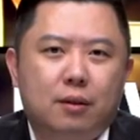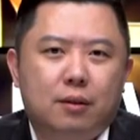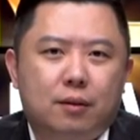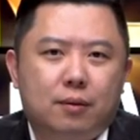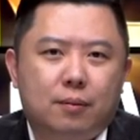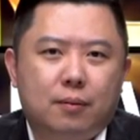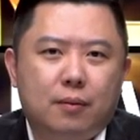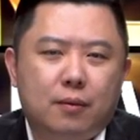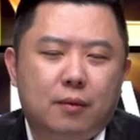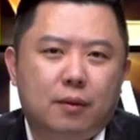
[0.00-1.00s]

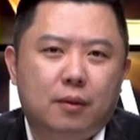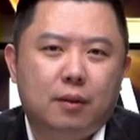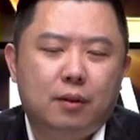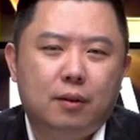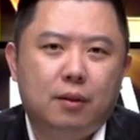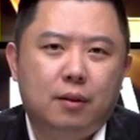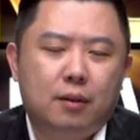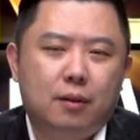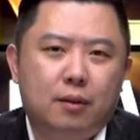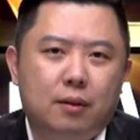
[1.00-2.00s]

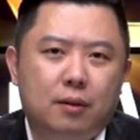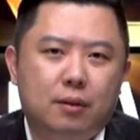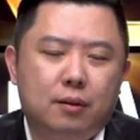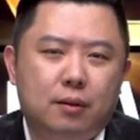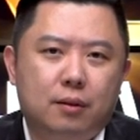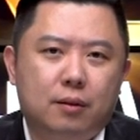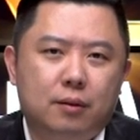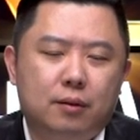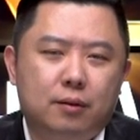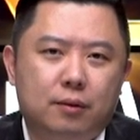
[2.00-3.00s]

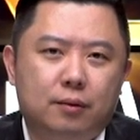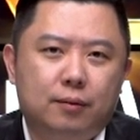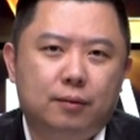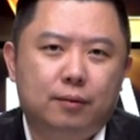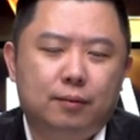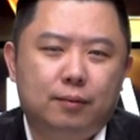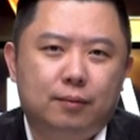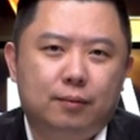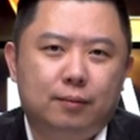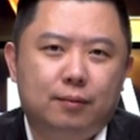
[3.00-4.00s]

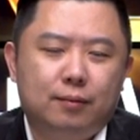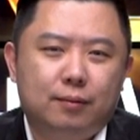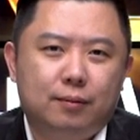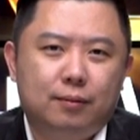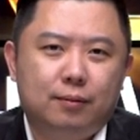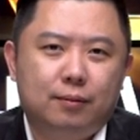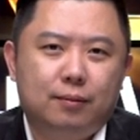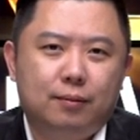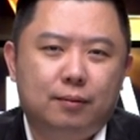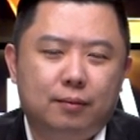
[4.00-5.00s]

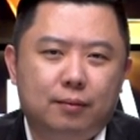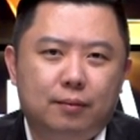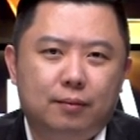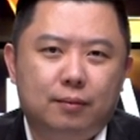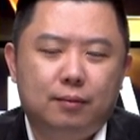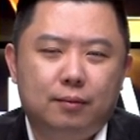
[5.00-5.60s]
The person shown says nothing.